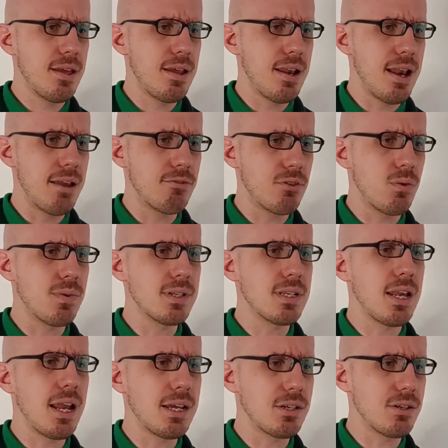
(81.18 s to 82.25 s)
electrical
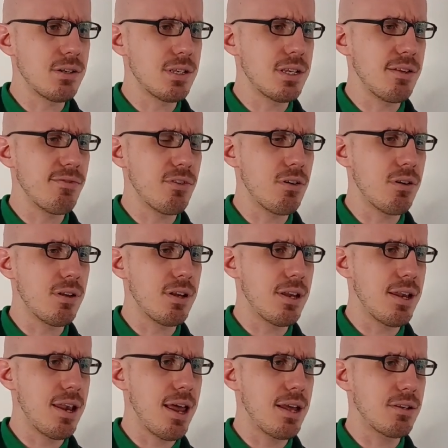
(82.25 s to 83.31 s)
installation certificate,
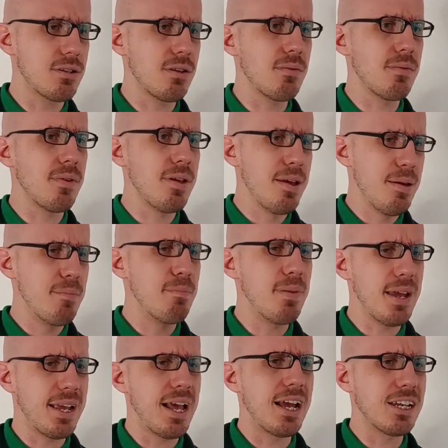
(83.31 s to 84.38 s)
and that's a
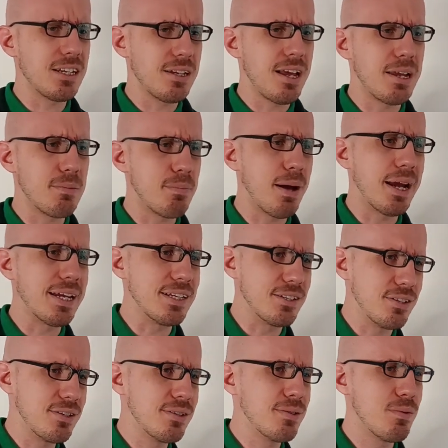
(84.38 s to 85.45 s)
big
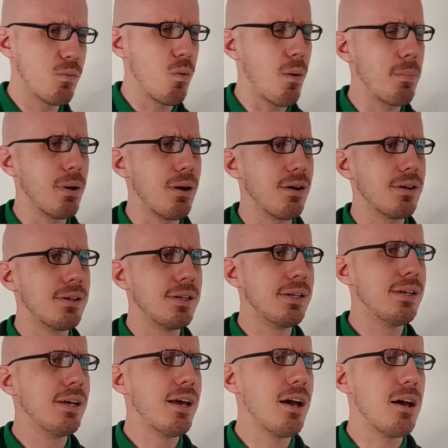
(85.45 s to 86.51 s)
eight-page whopper.
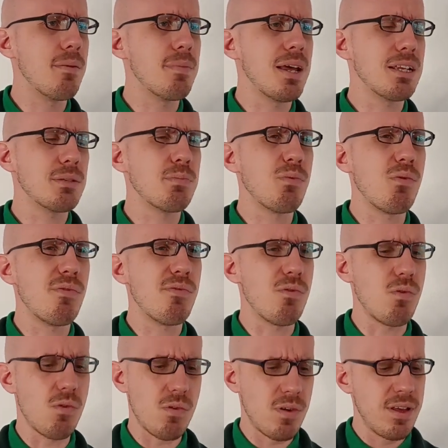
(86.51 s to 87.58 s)
That's more
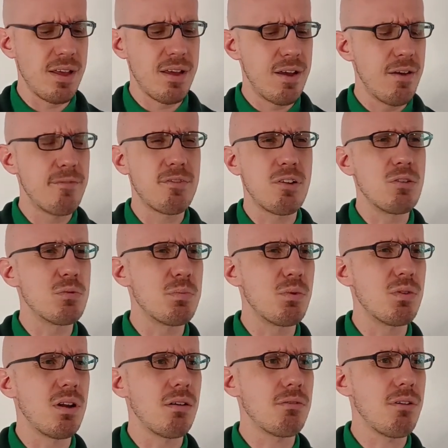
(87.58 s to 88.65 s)
for fuse
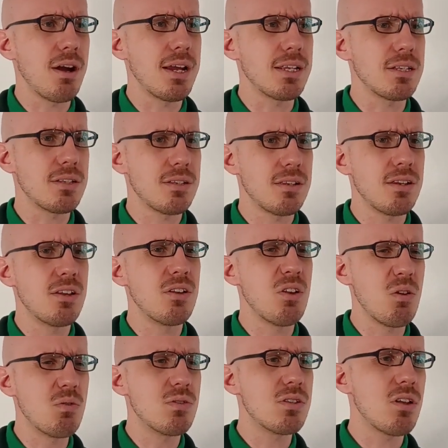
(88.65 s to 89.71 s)
board upgrades,
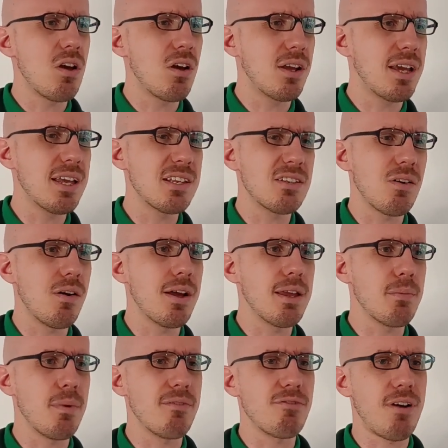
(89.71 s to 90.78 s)
new circuits,
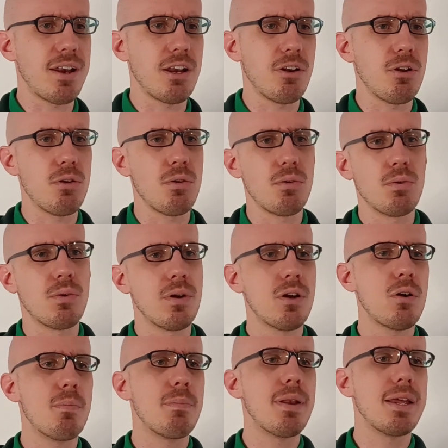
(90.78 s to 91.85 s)
i.e. we've run a
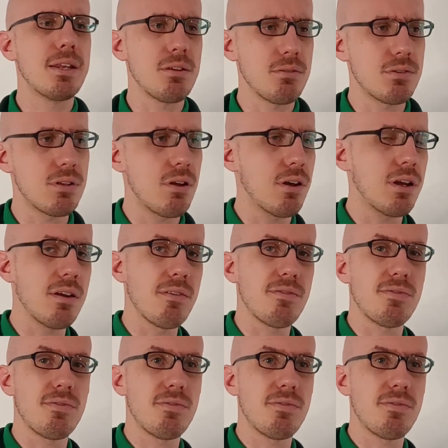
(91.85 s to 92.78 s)
complete new circuit of